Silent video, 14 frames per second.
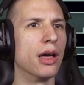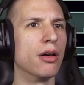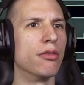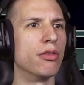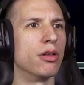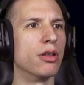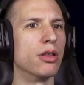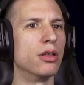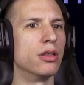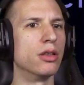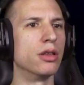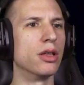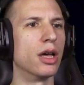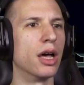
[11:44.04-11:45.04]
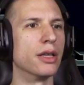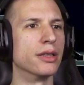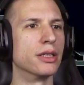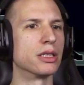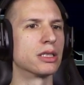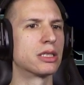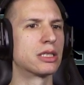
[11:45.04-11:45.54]
have an
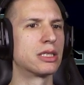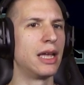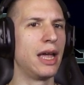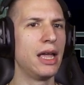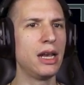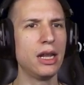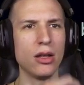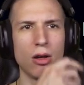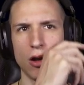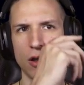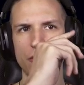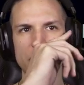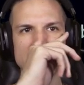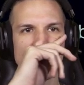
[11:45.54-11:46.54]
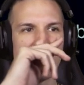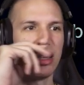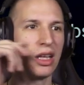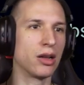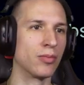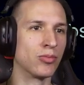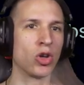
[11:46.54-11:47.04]
understanding all of a sudden
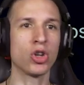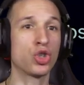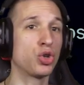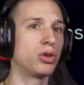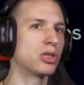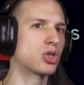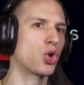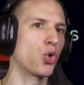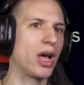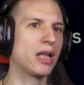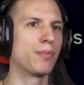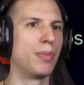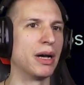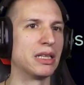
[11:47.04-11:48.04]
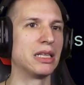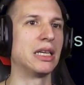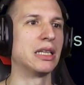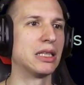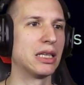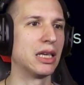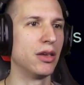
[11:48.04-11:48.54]
that I'm not sure is correct, but
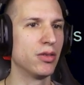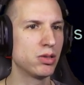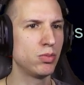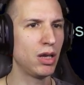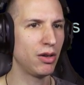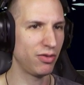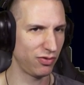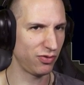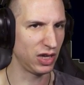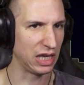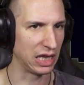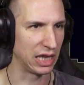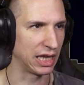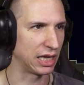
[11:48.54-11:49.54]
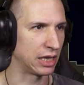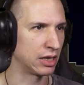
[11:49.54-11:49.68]
it gives me a feeling.